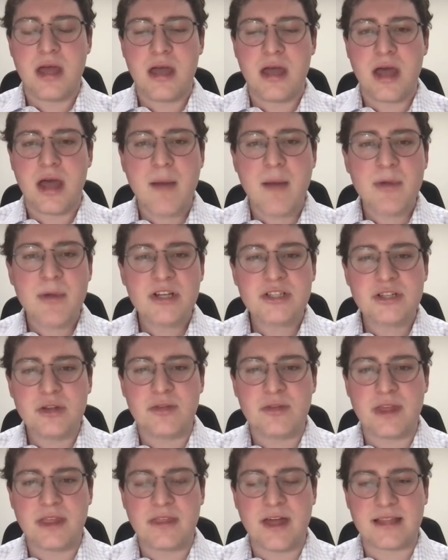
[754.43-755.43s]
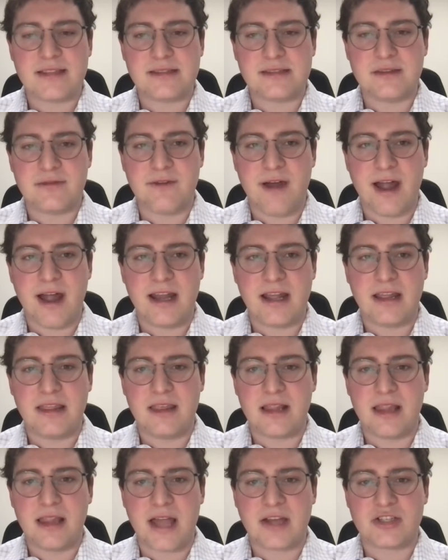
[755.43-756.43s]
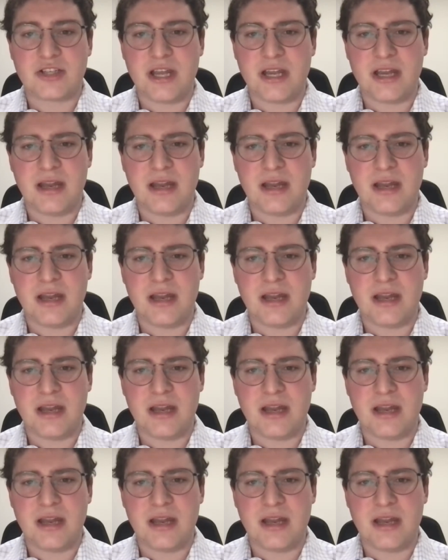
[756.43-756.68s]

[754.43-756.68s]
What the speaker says: How much do you think that's defining the election?